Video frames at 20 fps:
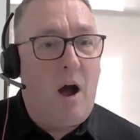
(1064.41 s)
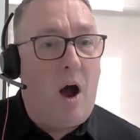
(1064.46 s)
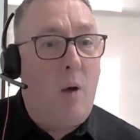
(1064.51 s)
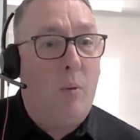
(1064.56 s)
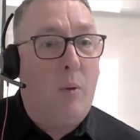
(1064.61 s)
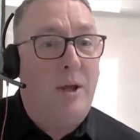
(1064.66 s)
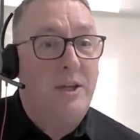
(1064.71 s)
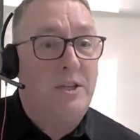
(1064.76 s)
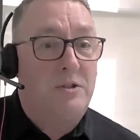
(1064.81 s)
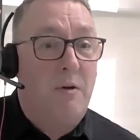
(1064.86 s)
I
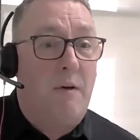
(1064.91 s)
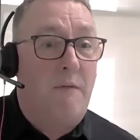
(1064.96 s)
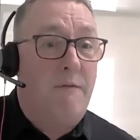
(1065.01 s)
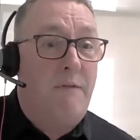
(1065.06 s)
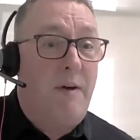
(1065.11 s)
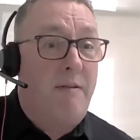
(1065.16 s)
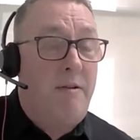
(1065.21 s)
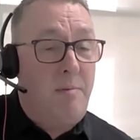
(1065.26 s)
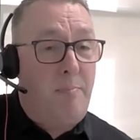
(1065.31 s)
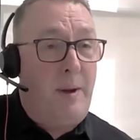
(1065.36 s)
went to a
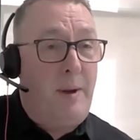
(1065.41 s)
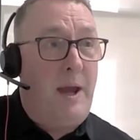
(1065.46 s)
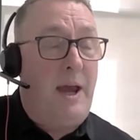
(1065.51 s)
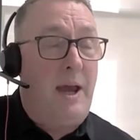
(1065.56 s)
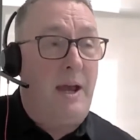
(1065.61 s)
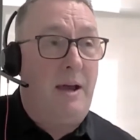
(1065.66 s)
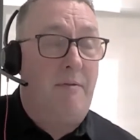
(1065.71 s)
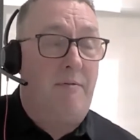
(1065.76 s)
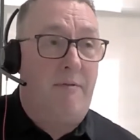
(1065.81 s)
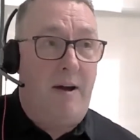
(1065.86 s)
very
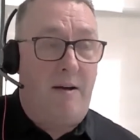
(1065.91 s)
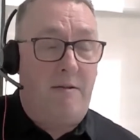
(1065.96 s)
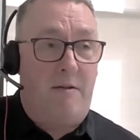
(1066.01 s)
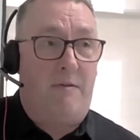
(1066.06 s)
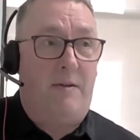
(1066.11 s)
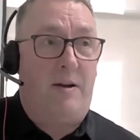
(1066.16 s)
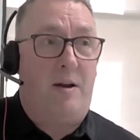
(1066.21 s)
big, very